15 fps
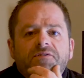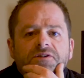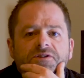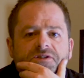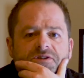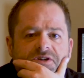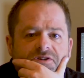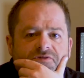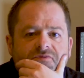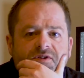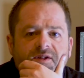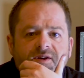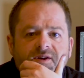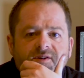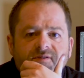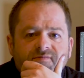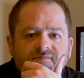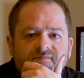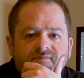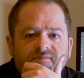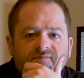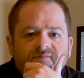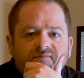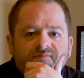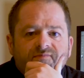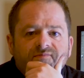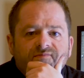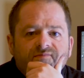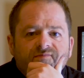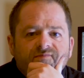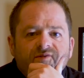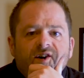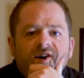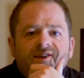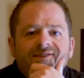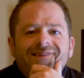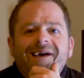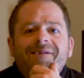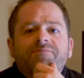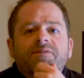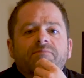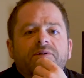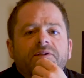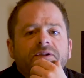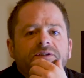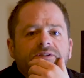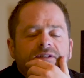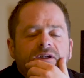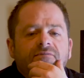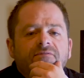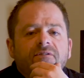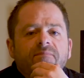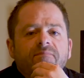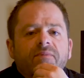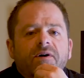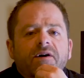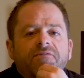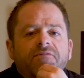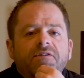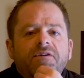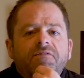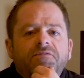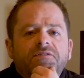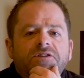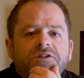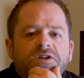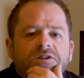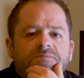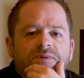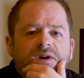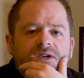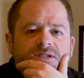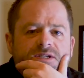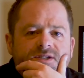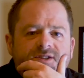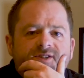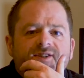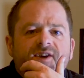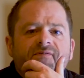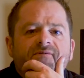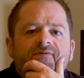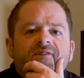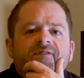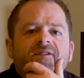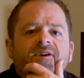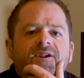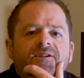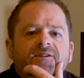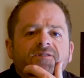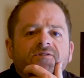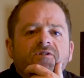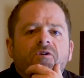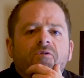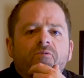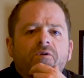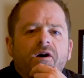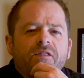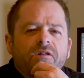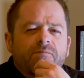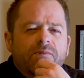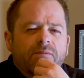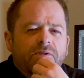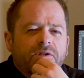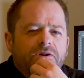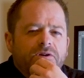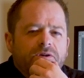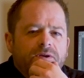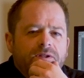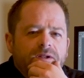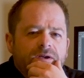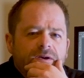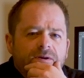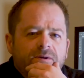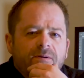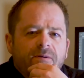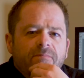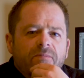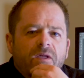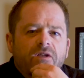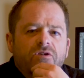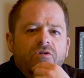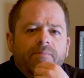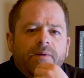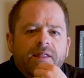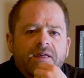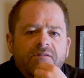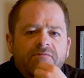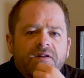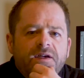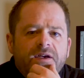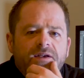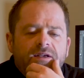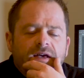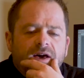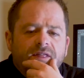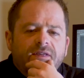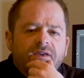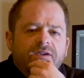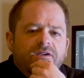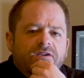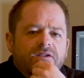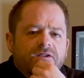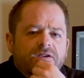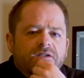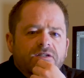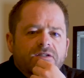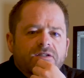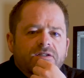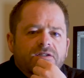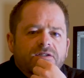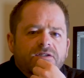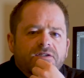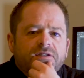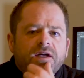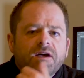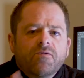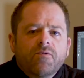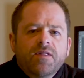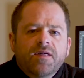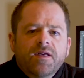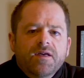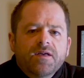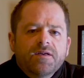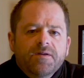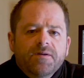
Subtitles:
that's just really not acceptable, it's different. But if it's just because it's different and it's not what other people are doing and you believe in it, I think you should just stick with it.